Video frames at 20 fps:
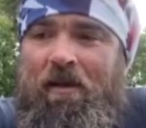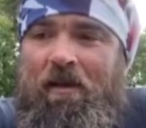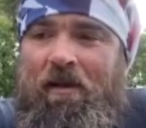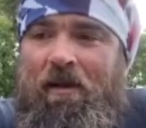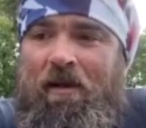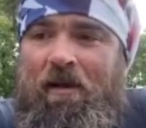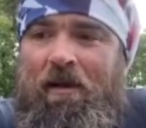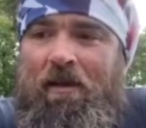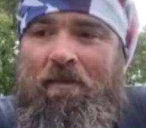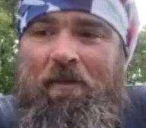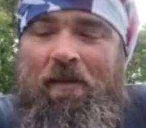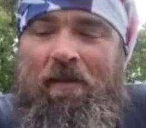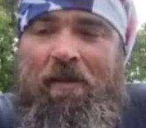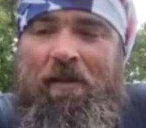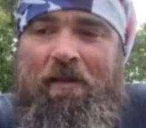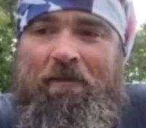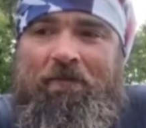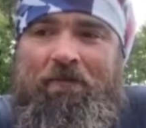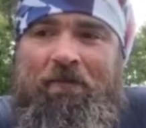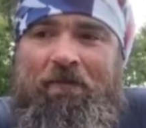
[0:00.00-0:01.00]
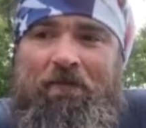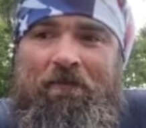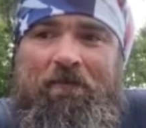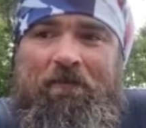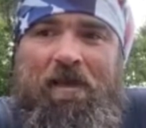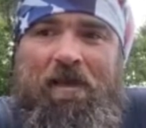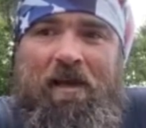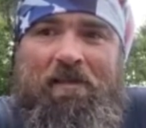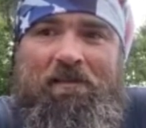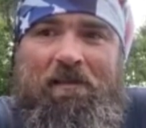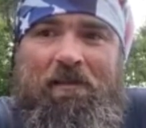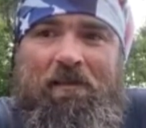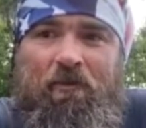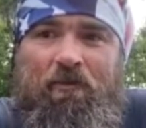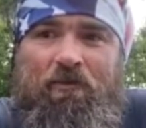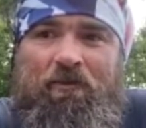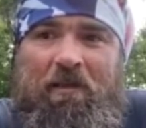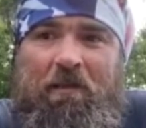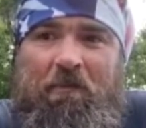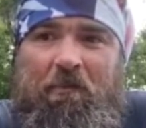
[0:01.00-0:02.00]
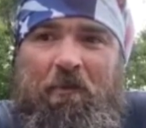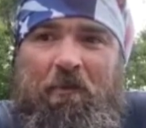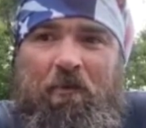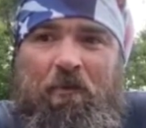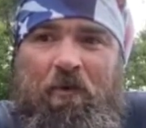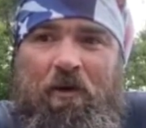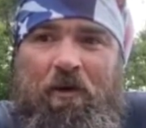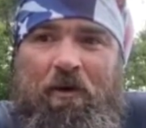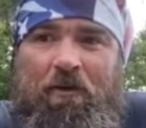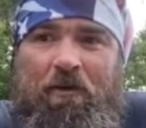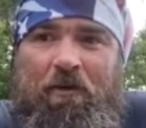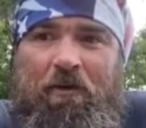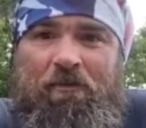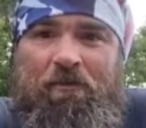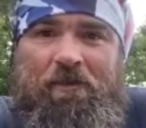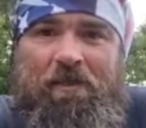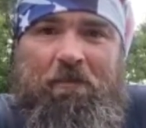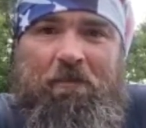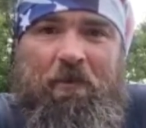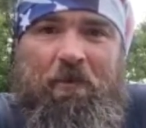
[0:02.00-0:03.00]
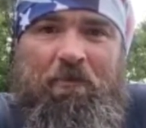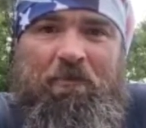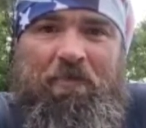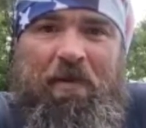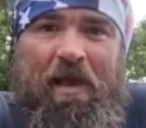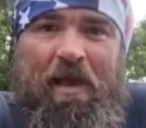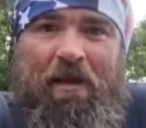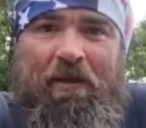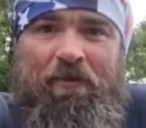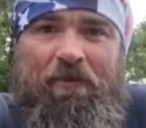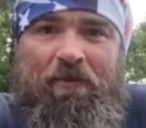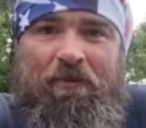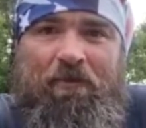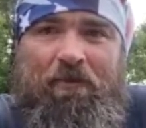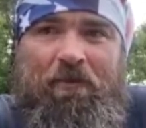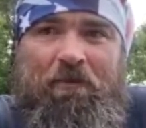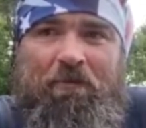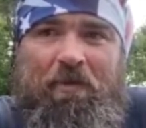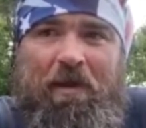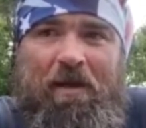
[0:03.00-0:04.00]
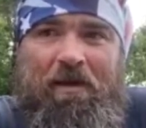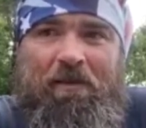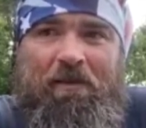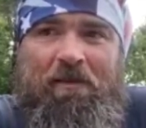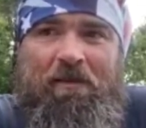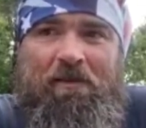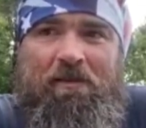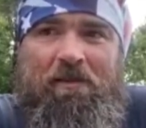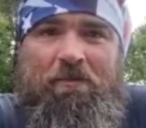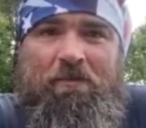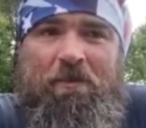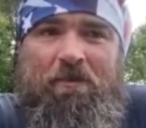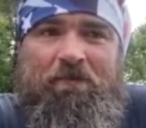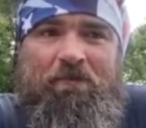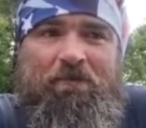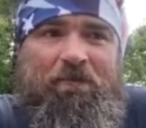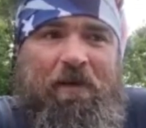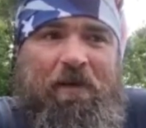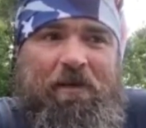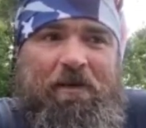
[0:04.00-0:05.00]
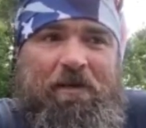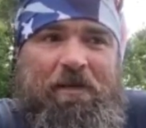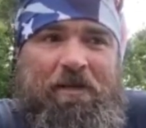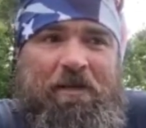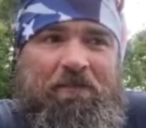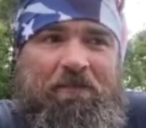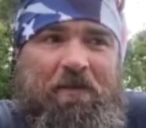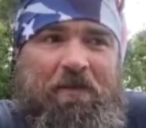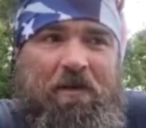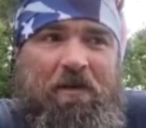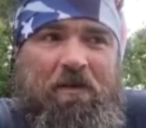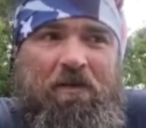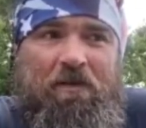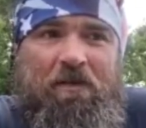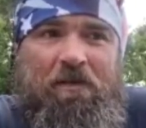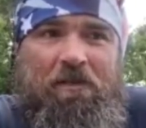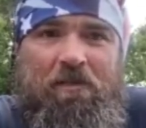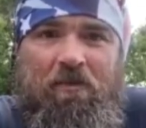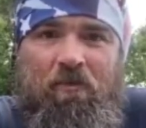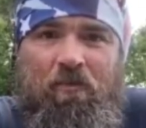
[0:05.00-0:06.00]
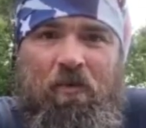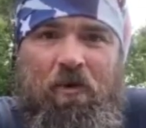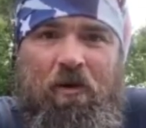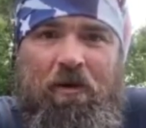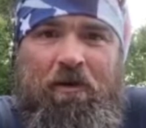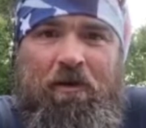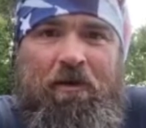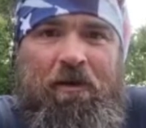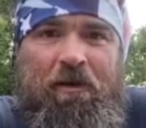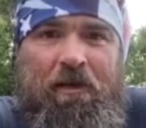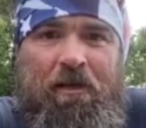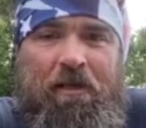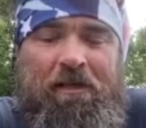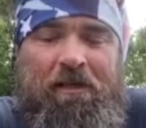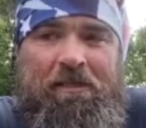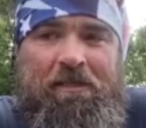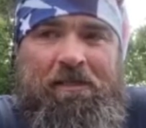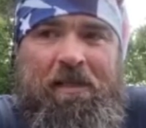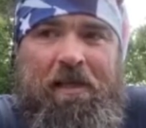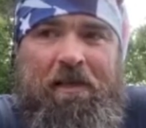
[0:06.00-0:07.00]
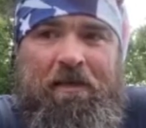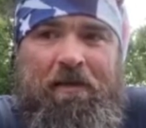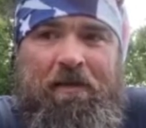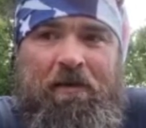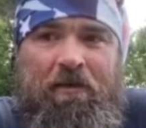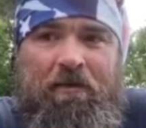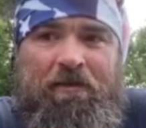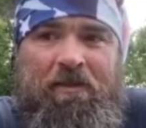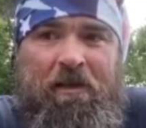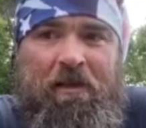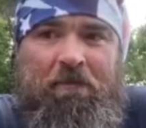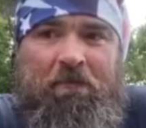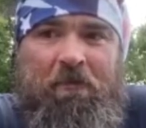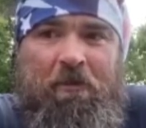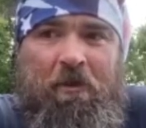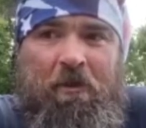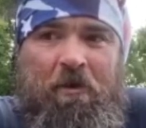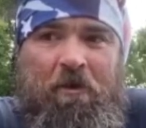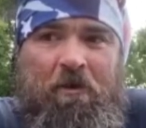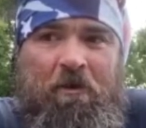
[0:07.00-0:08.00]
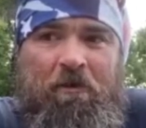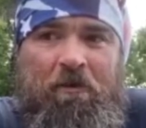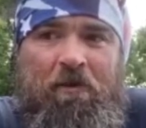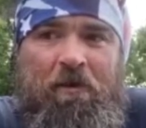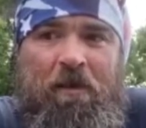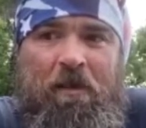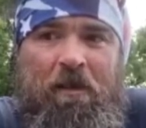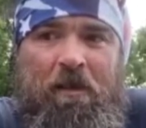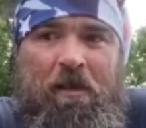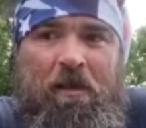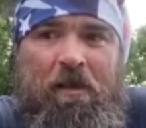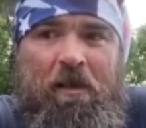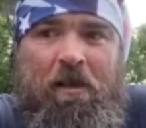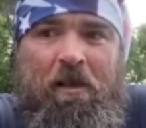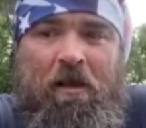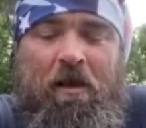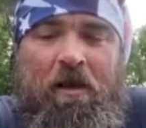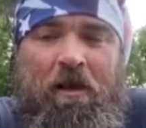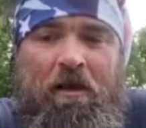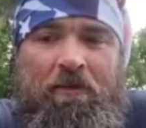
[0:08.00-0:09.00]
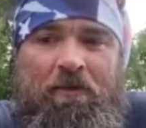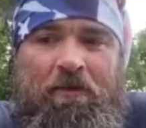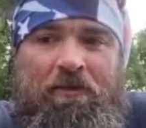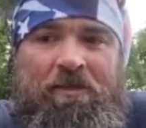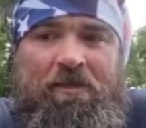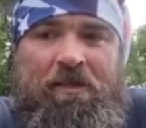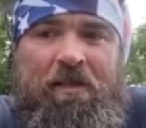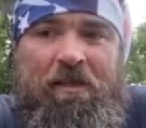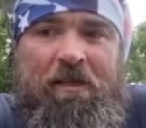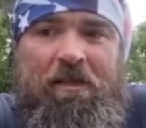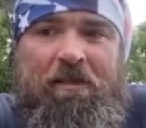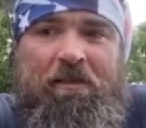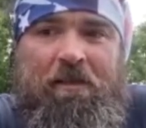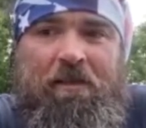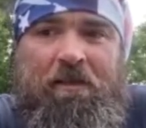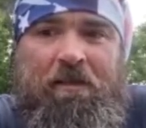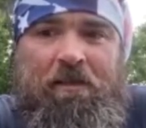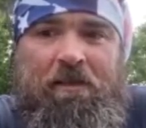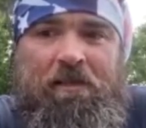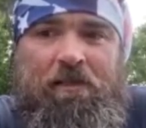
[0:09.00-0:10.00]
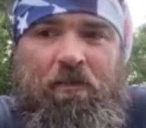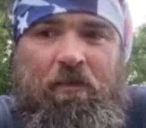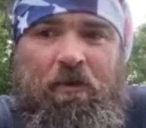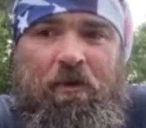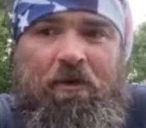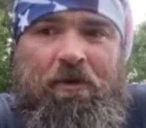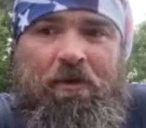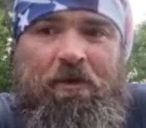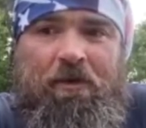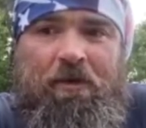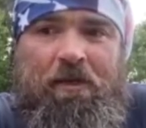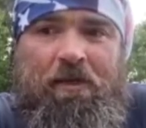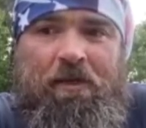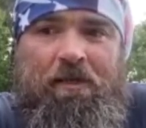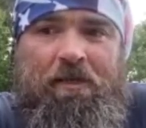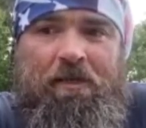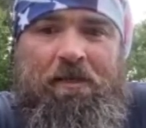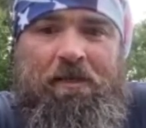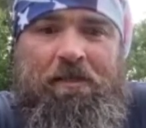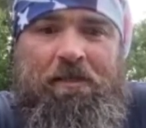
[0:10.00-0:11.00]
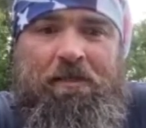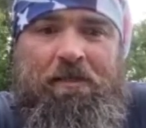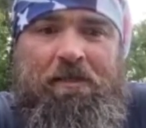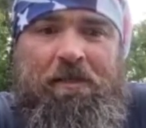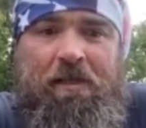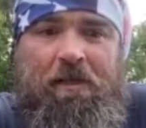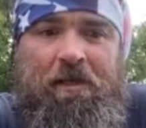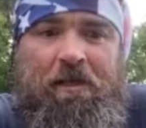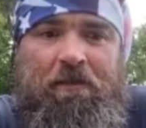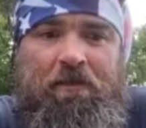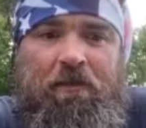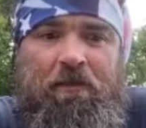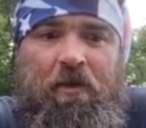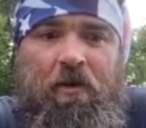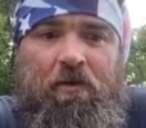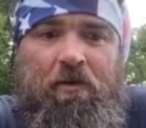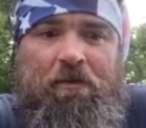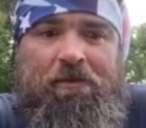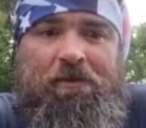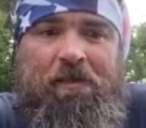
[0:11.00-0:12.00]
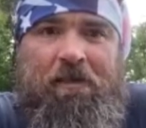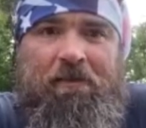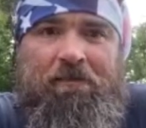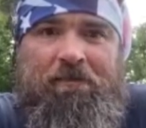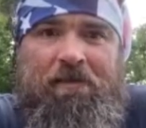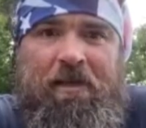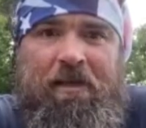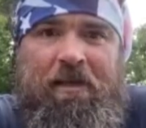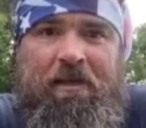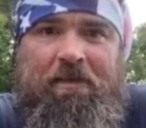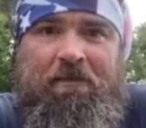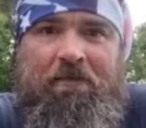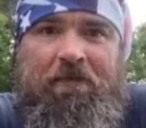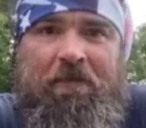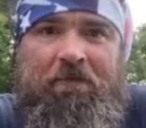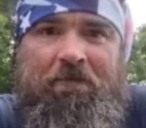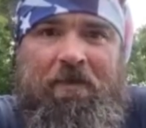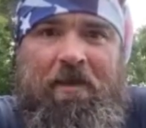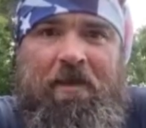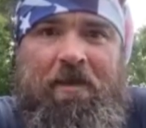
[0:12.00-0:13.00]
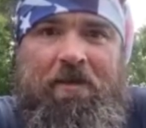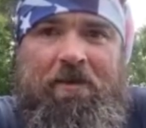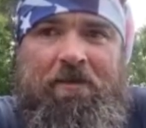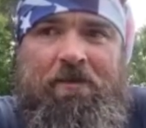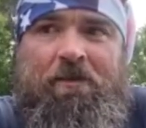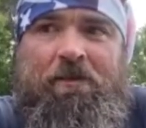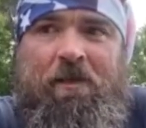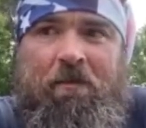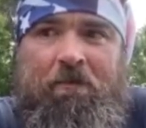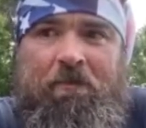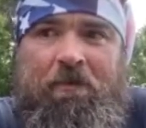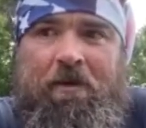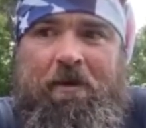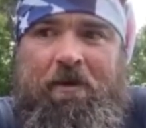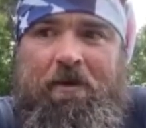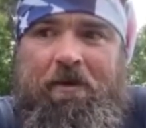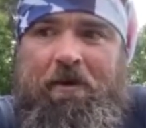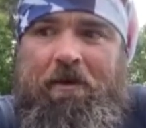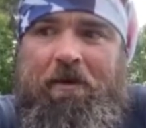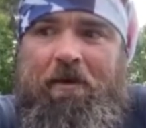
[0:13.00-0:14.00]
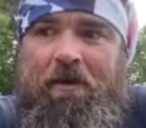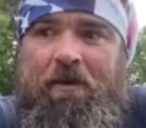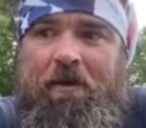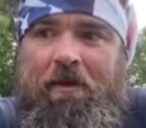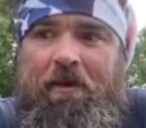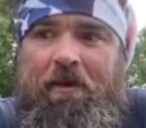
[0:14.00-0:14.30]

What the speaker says: And then got to a little deeper water and was able to paddle. The paddling's been very difficult because the water is at an all-time low. They're saying that this water is the lowest they've seen in 50 years up here.